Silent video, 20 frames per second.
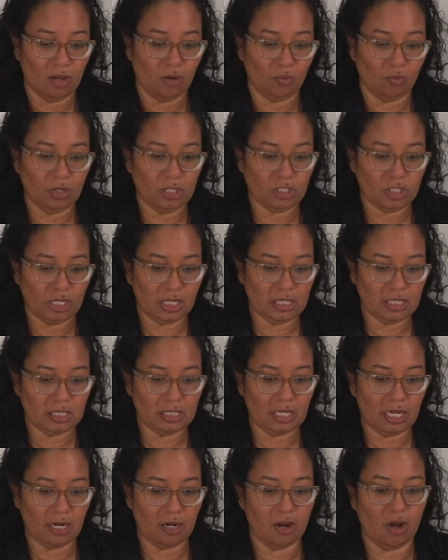which is
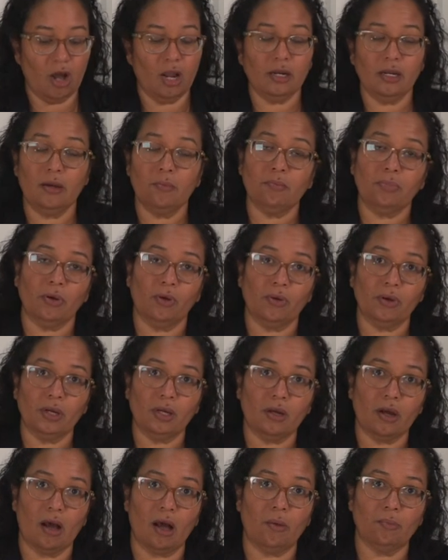the non-employee
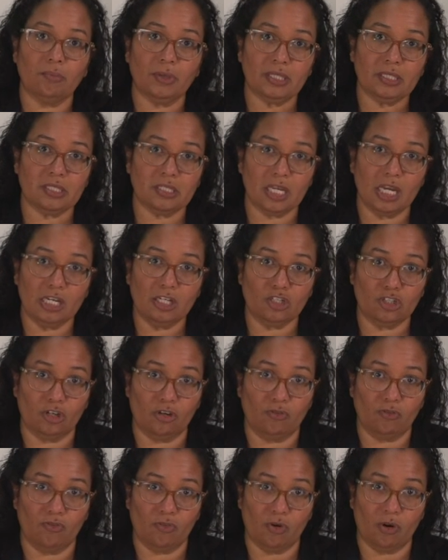compensation
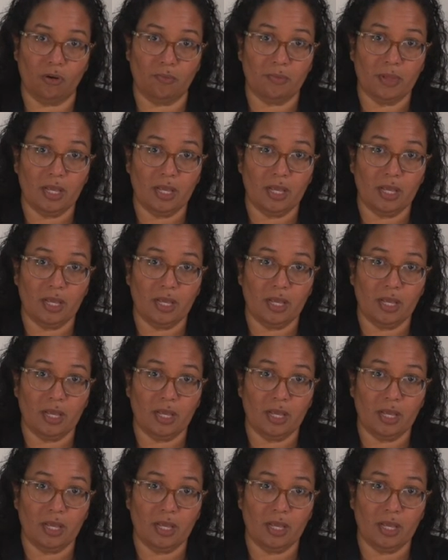form,